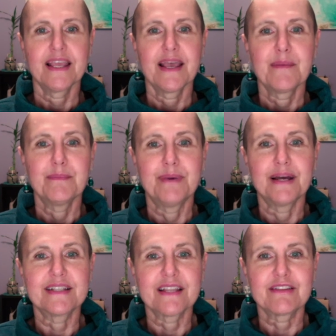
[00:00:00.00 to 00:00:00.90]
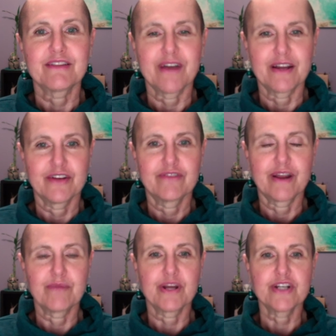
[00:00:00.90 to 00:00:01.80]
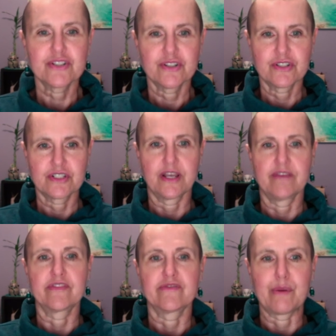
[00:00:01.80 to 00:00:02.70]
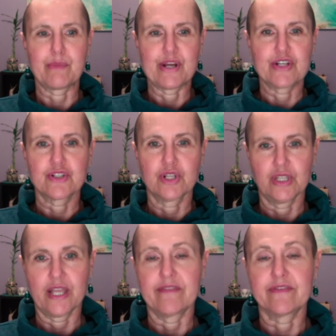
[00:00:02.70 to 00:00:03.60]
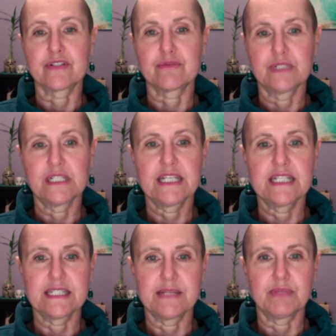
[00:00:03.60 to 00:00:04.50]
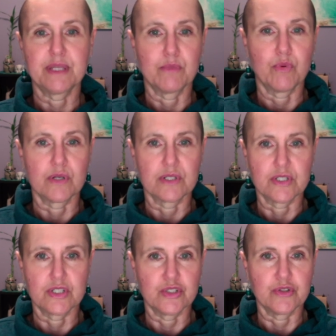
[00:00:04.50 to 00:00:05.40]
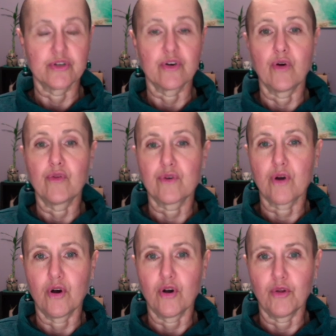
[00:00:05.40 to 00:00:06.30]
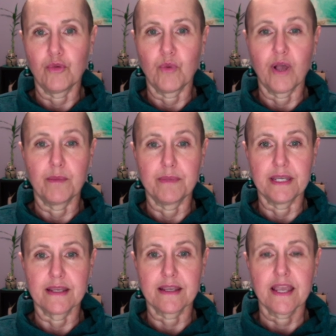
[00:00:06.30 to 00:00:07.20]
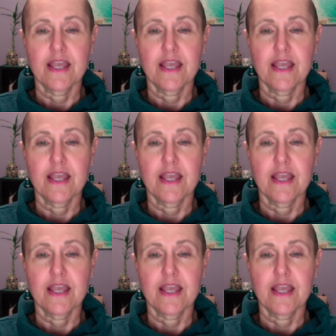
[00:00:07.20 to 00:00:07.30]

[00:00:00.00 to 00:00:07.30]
but your vibrational self, your vibrational life is really deeply important to your overall well-being.